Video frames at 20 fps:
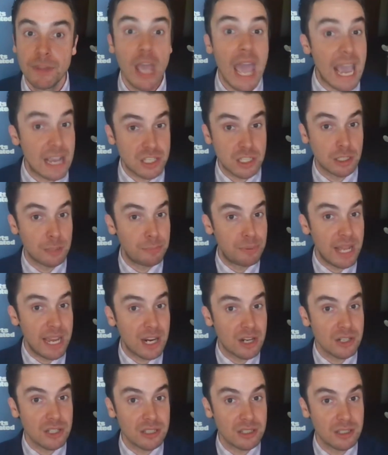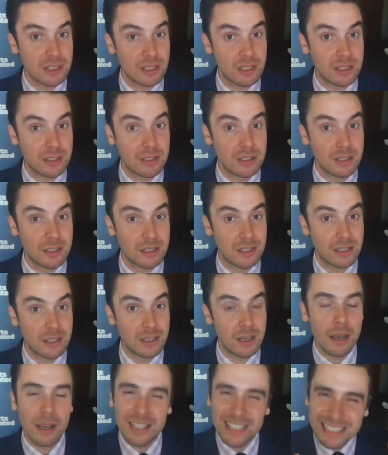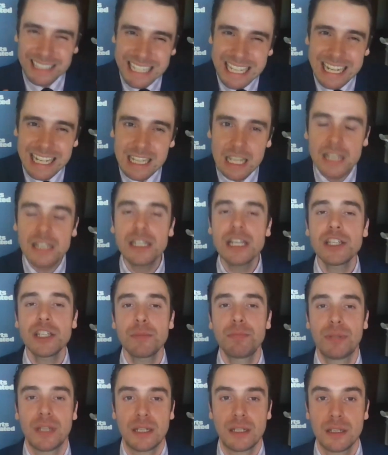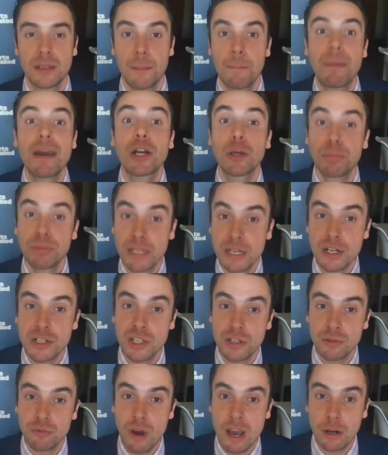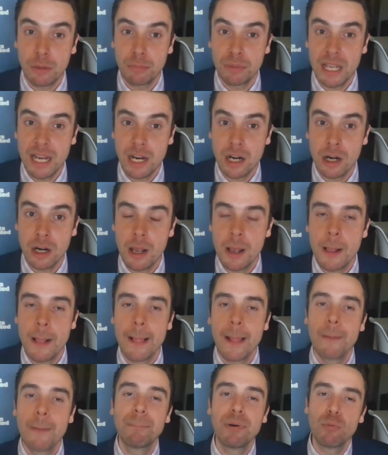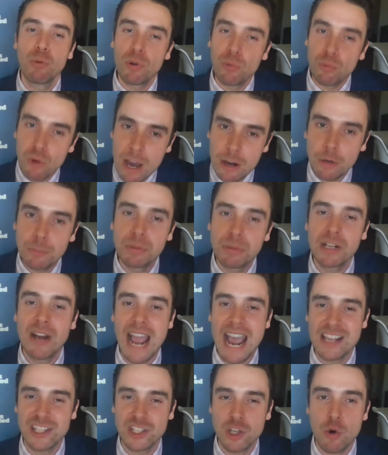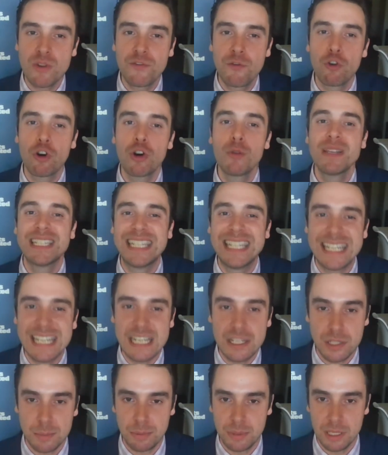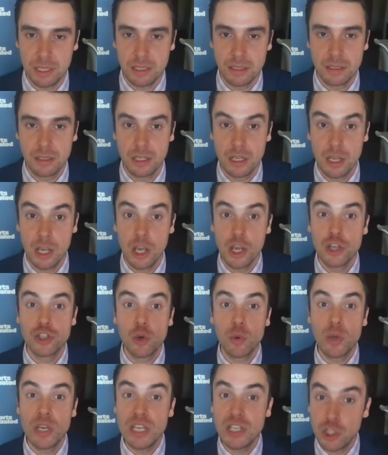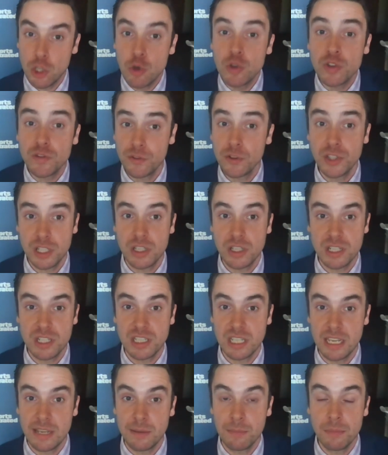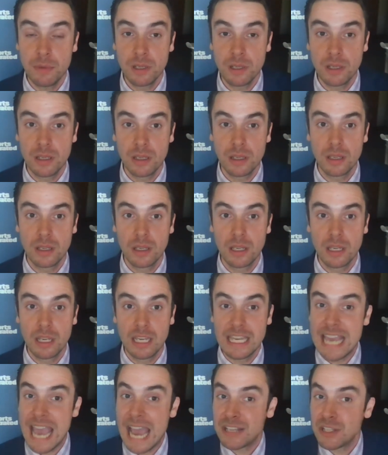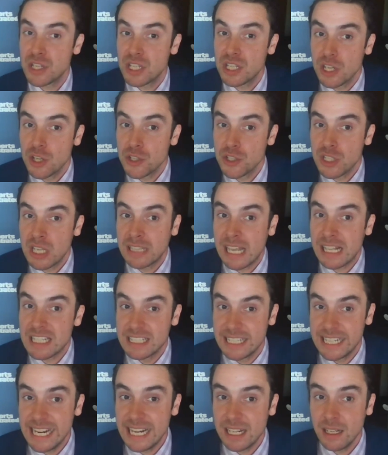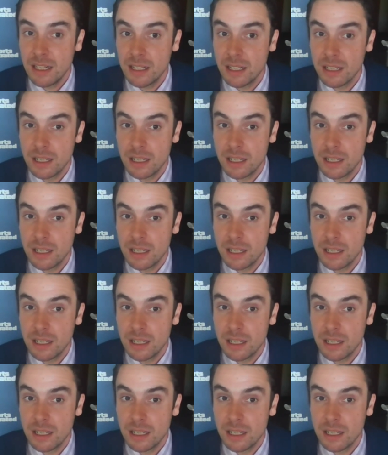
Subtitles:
Excellent players, a little undisciplined. Better players than Ronald Blair, but what Ronald Blair has going for him is discipline. So he's useful to this team. He has a skill set that's needed.